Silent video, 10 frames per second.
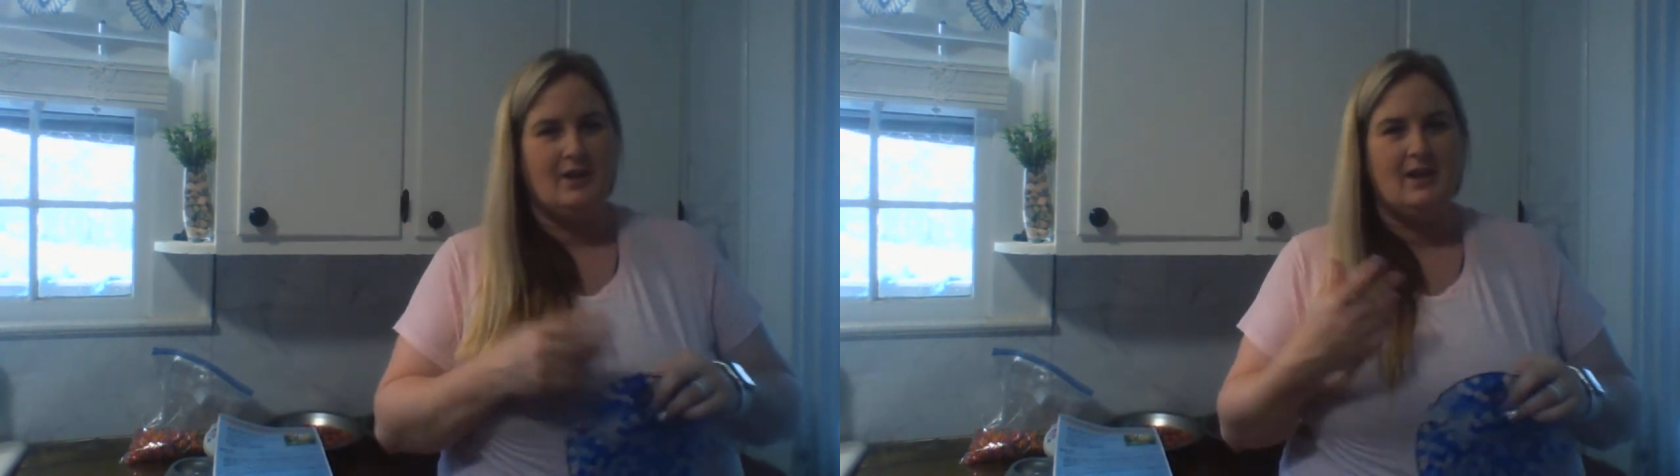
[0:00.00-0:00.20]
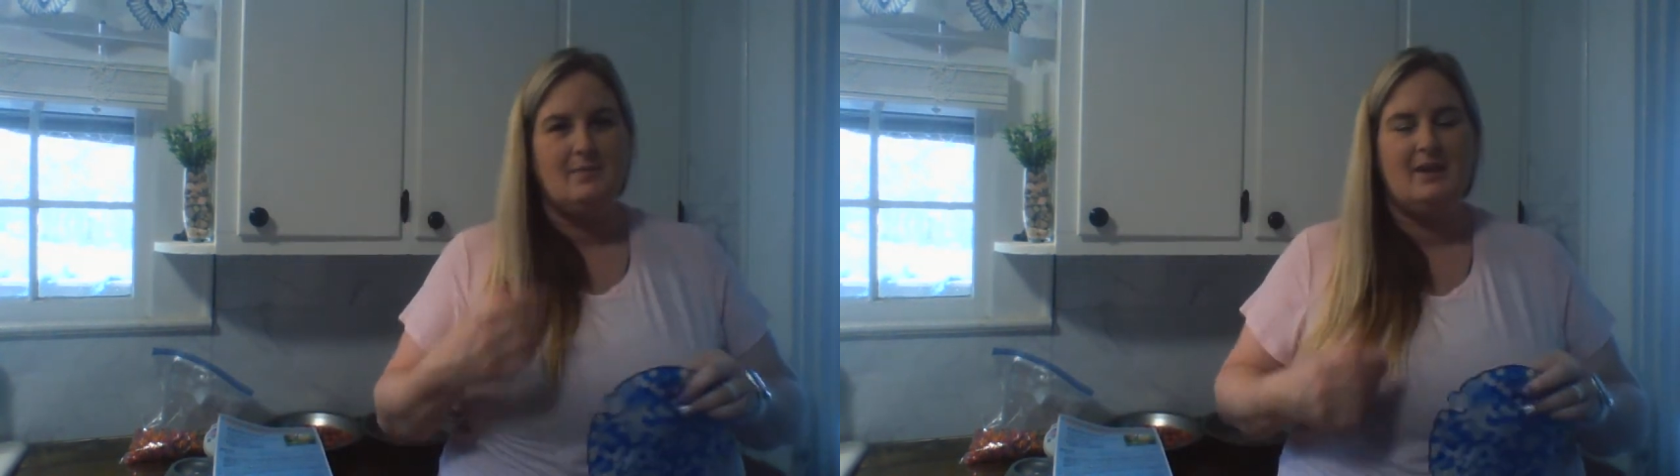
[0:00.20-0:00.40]

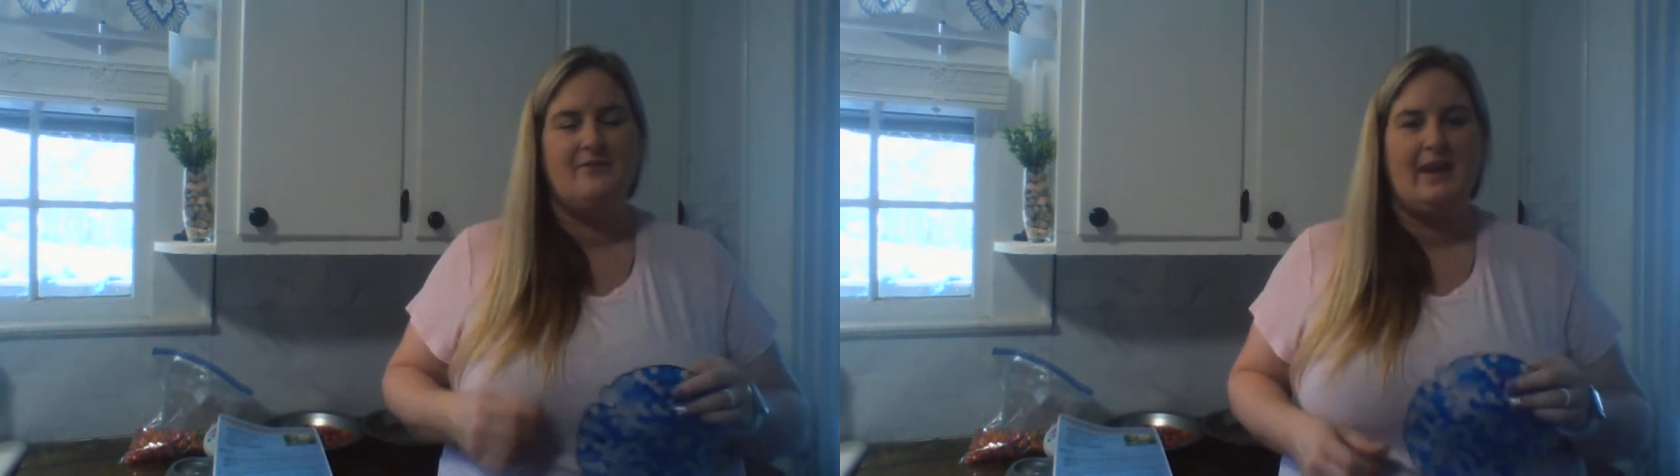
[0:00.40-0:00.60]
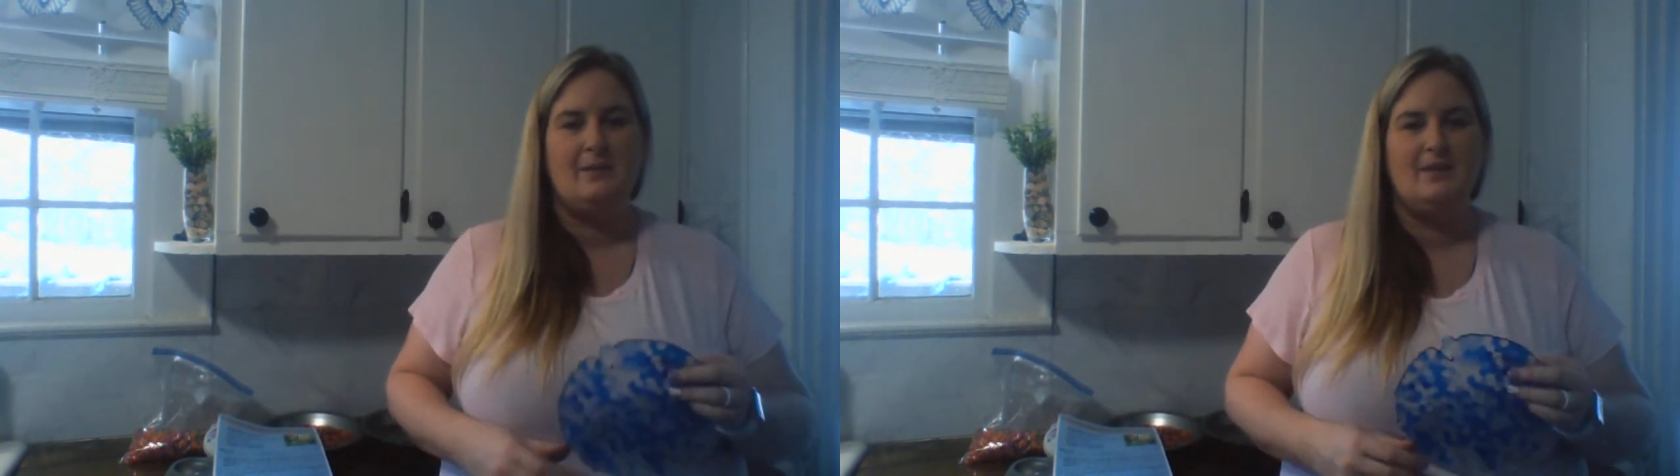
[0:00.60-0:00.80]
Let it be a
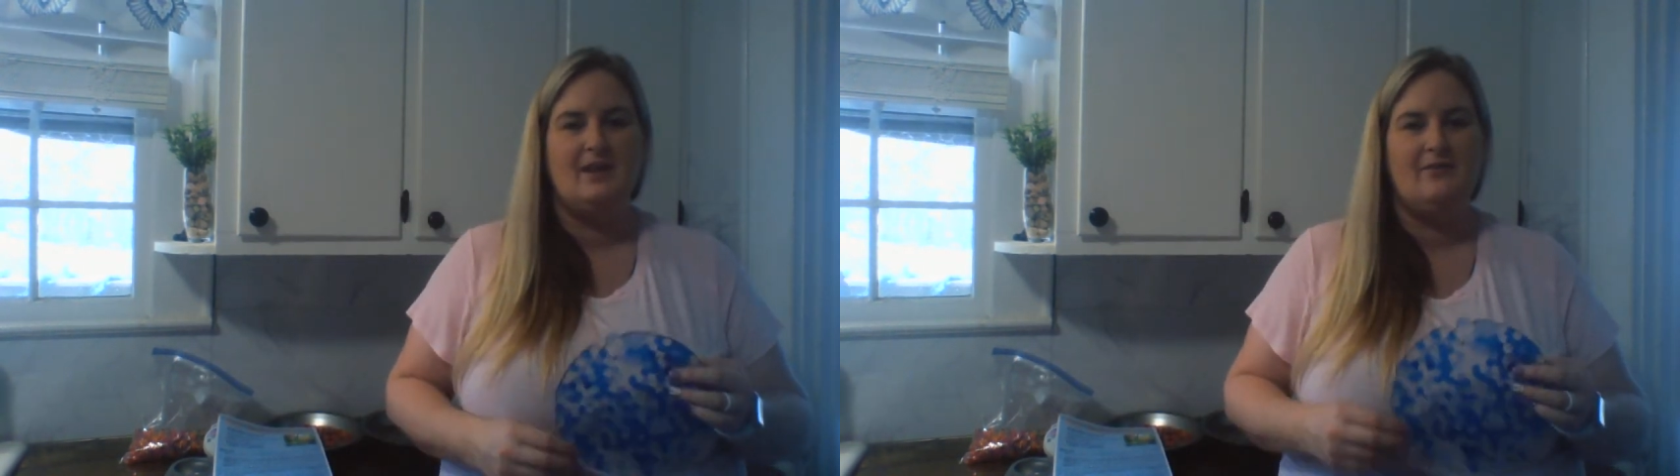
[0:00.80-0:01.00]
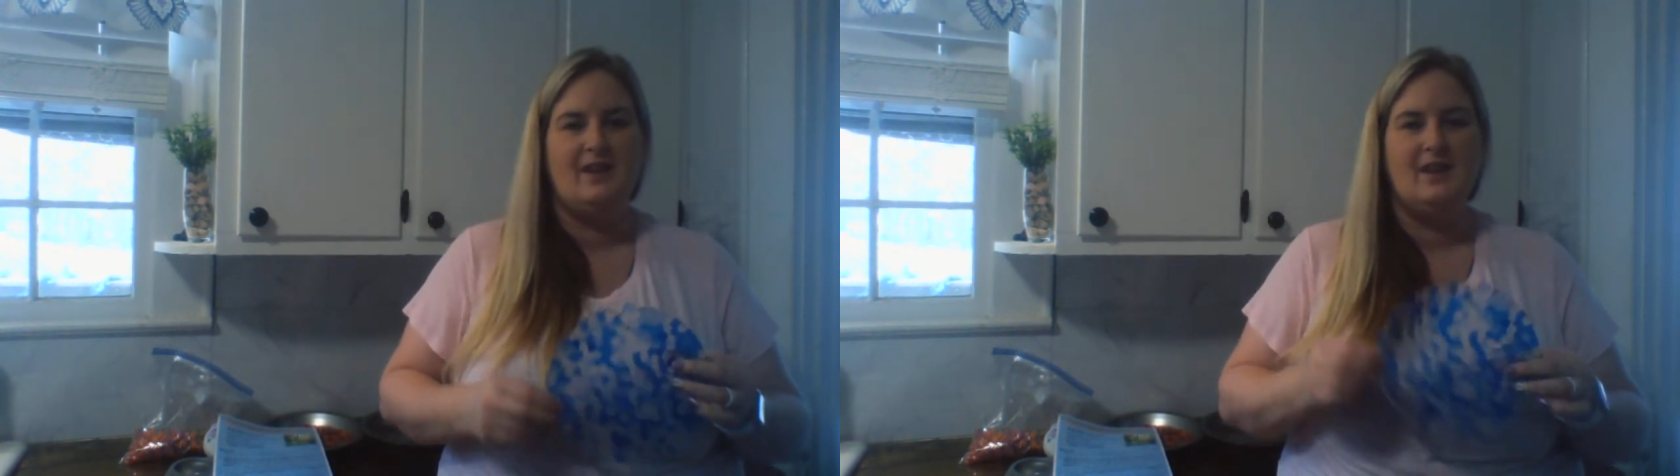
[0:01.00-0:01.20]
family
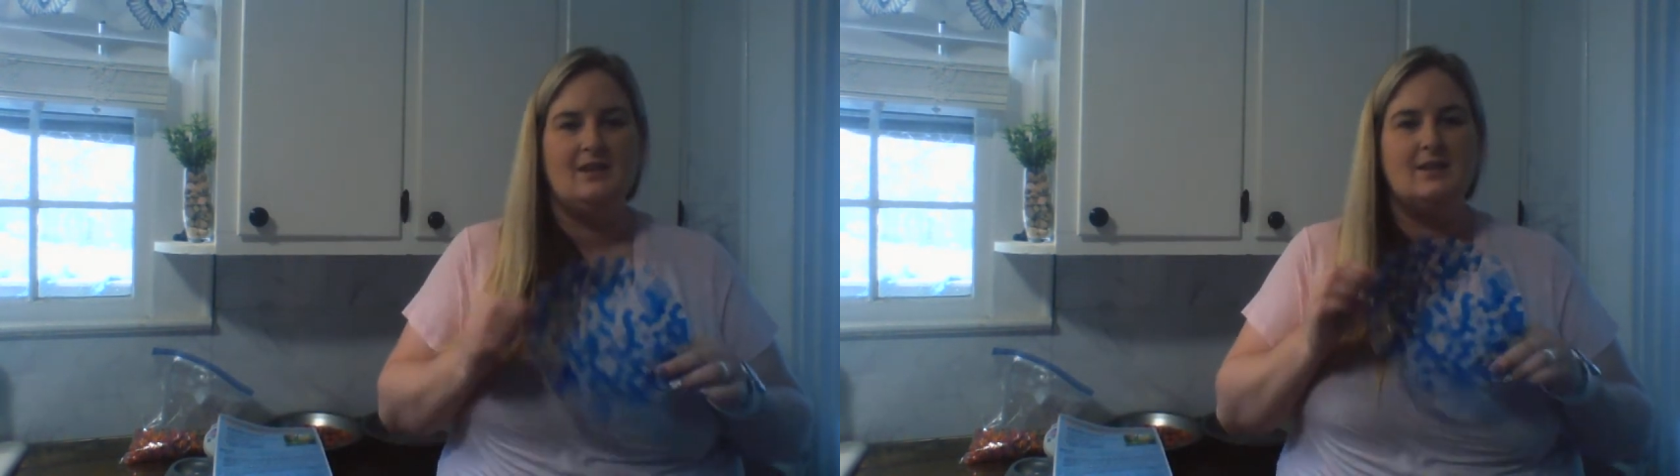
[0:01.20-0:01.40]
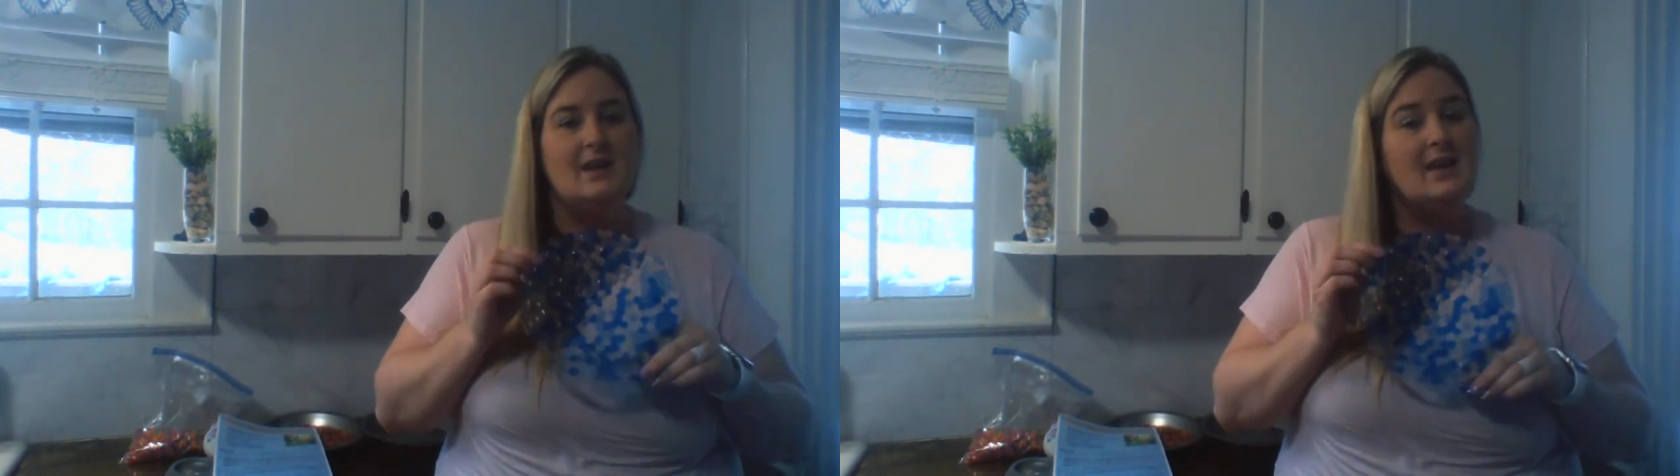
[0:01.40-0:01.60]

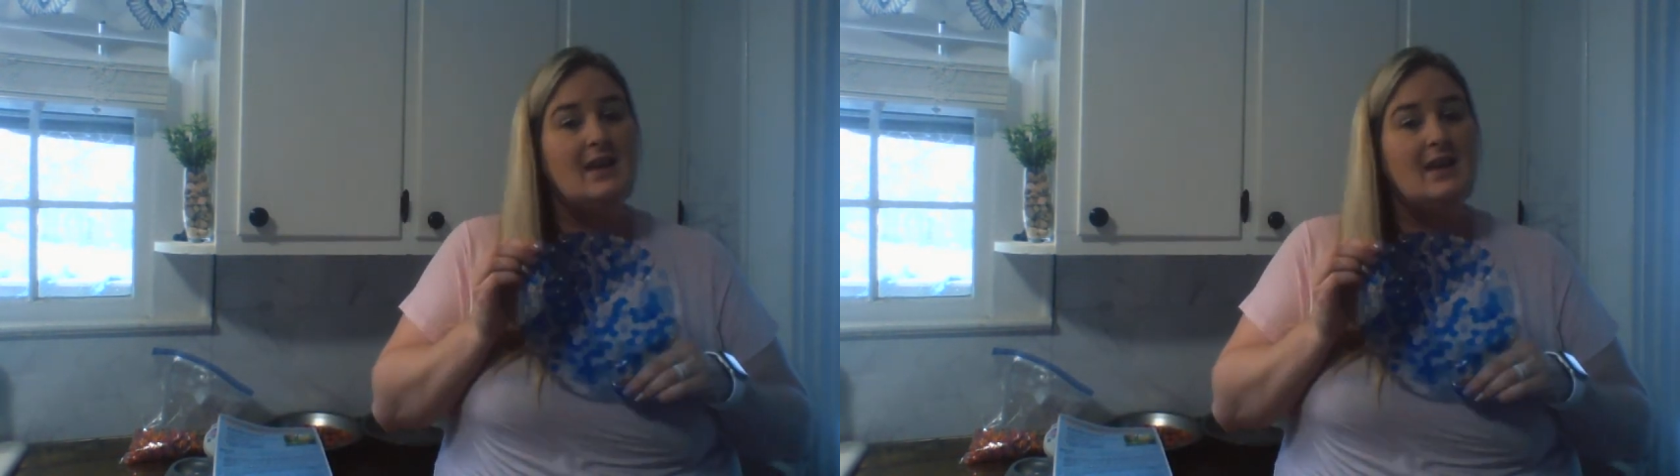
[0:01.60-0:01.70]
event,